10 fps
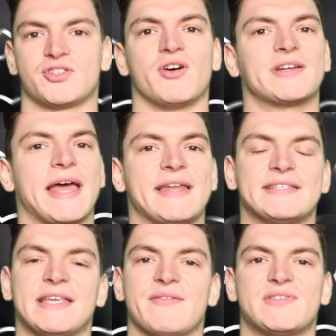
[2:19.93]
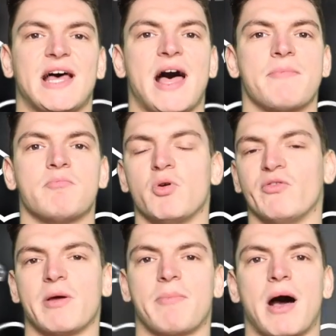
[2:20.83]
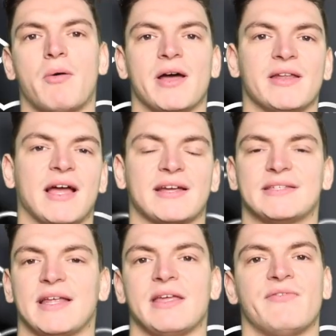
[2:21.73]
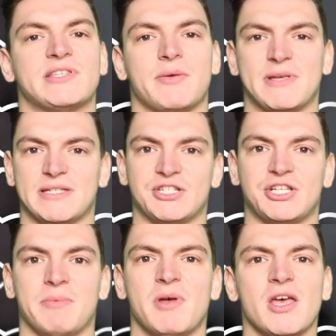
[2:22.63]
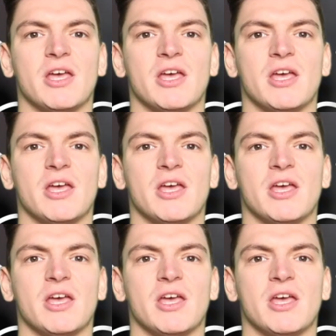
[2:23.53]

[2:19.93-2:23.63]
so again, it saves time moving about, and like I said, if it's a busy gym,